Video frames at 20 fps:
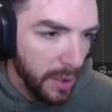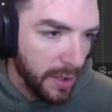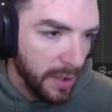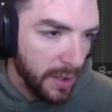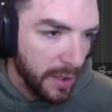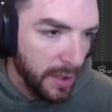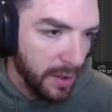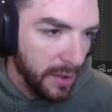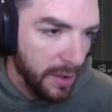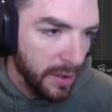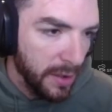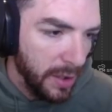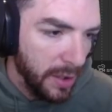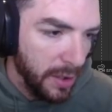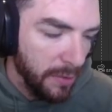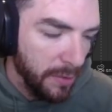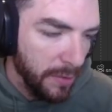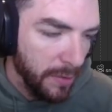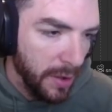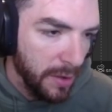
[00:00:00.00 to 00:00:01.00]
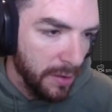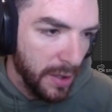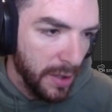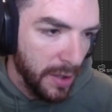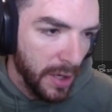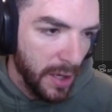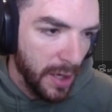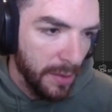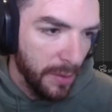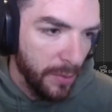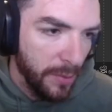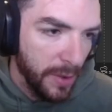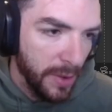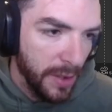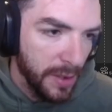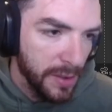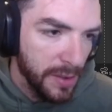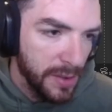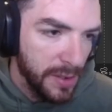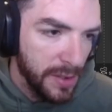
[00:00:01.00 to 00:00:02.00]
back to the render tab, we
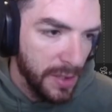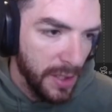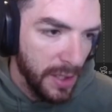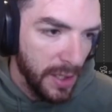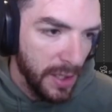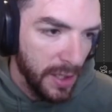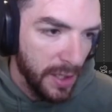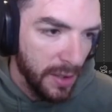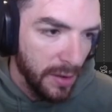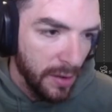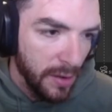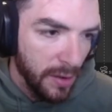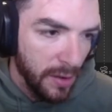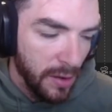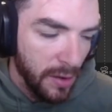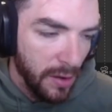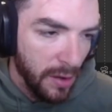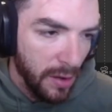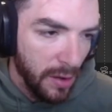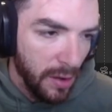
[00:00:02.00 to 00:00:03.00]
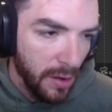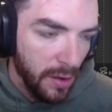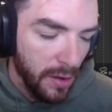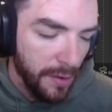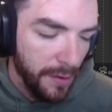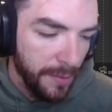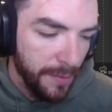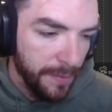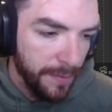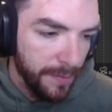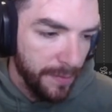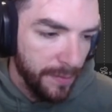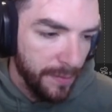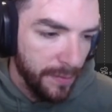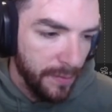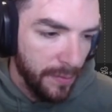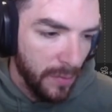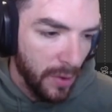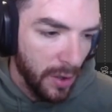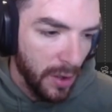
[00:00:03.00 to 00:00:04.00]
can see
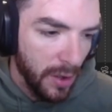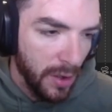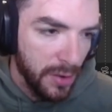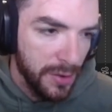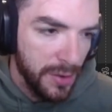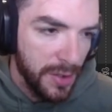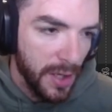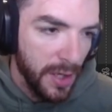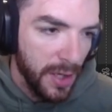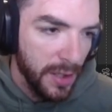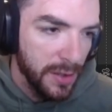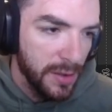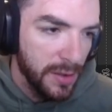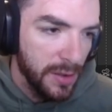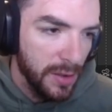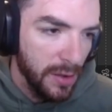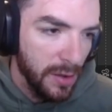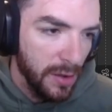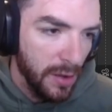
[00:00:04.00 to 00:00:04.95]
our settings.